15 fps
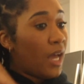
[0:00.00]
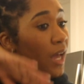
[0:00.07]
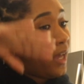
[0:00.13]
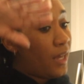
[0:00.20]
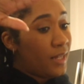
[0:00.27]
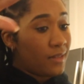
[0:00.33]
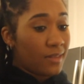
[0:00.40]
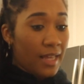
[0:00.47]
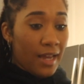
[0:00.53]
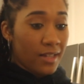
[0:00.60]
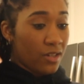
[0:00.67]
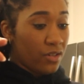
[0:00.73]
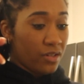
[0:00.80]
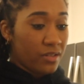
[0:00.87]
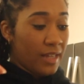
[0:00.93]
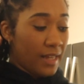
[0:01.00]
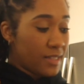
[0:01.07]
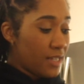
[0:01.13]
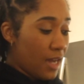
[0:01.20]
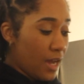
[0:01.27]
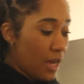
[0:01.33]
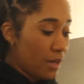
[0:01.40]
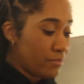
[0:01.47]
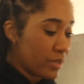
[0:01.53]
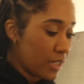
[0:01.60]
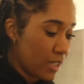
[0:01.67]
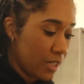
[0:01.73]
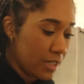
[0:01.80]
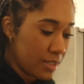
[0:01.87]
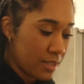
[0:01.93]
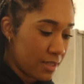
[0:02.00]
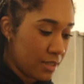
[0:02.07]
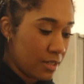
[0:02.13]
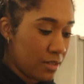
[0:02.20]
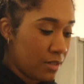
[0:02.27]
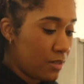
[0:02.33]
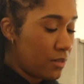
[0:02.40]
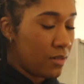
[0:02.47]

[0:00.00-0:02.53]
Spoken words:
at that time because